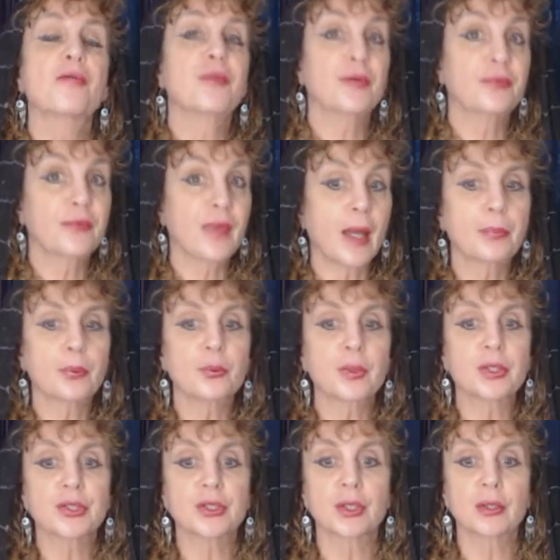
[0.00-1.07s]
Fifth
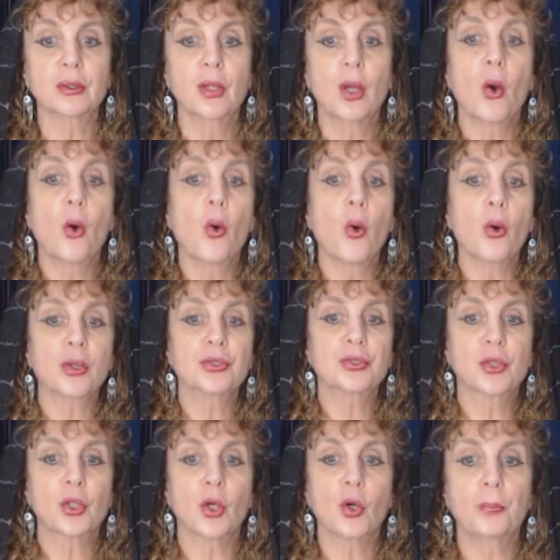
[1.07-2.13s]
Apparition,
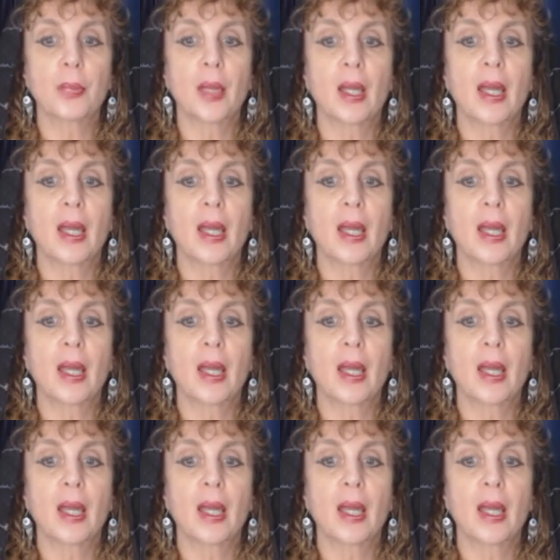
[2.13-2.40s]
Horoscope,